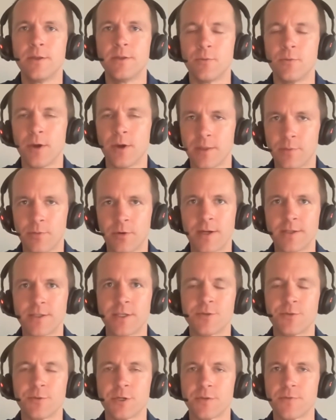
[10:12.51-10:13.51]
the way the
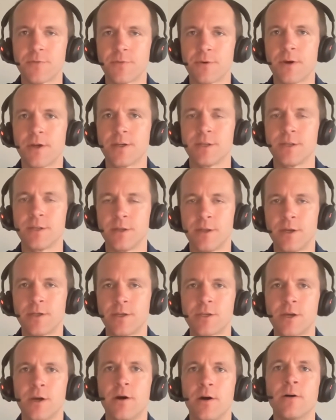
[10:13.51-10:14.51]
process works for us in a
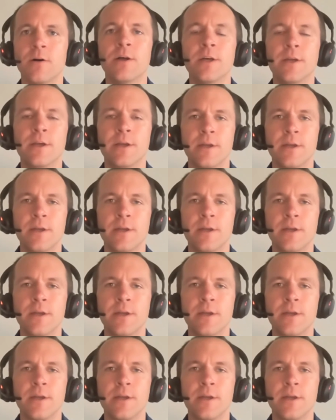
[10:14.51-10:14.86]
nutshell